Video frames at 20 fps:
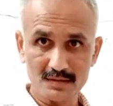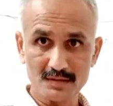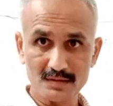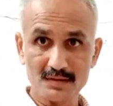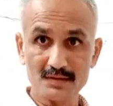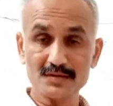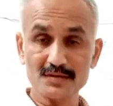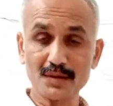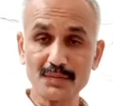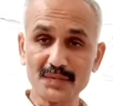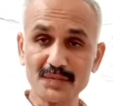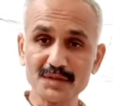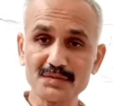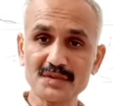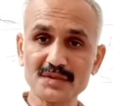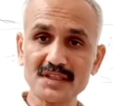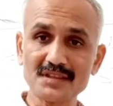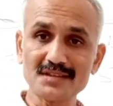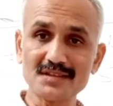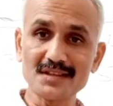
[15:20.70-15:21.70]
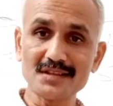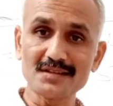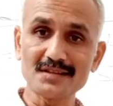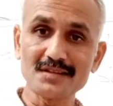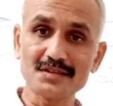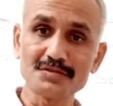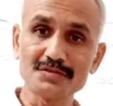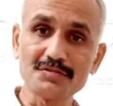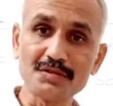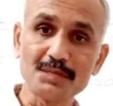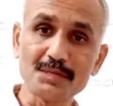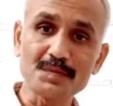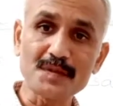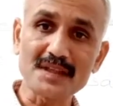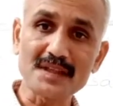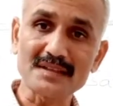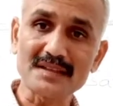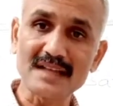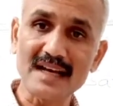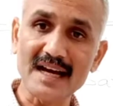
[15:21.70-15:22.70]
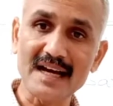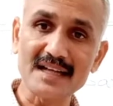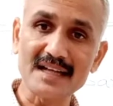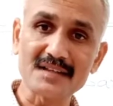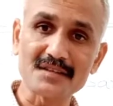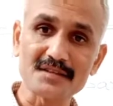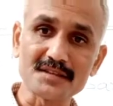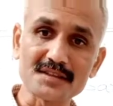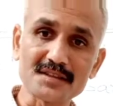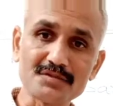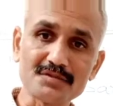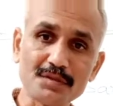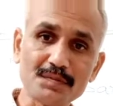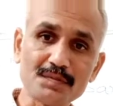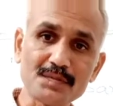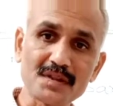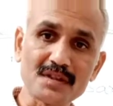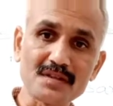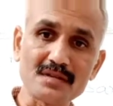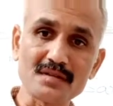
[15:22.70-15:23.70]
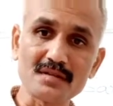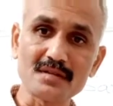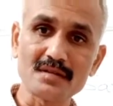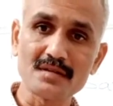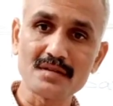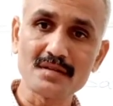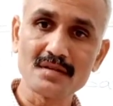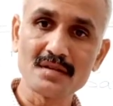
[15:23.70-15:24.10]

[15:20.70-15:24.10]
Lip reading: Sometimes she is saying swifter than, swifter